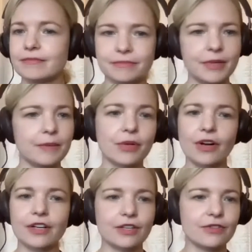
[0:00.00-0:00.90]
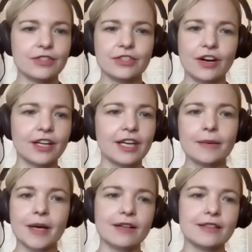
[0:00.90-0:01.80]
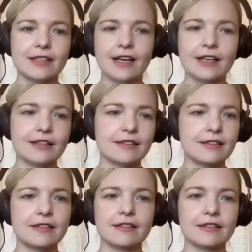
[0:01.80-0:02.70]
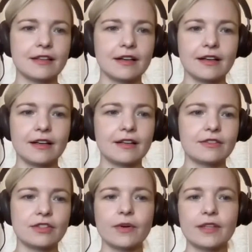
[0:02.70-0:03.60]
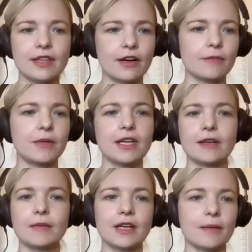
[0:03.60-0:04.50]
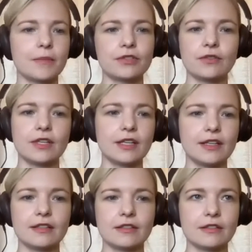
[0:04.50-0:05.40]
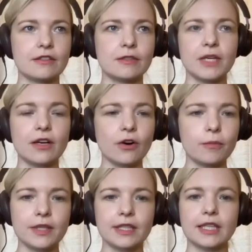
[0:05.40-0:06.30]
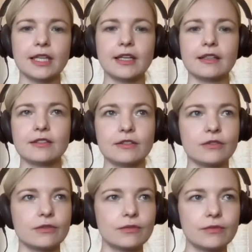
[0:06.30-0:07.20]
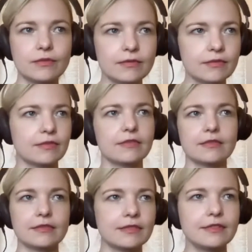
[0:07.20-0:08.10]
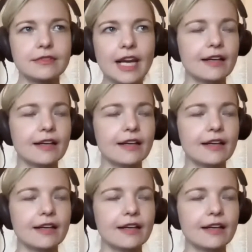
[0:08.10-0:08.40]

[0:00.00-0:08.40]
people aren't used to talking about sex. Uh, so in therapy, it can be an opportunity to speak openly, to yeah,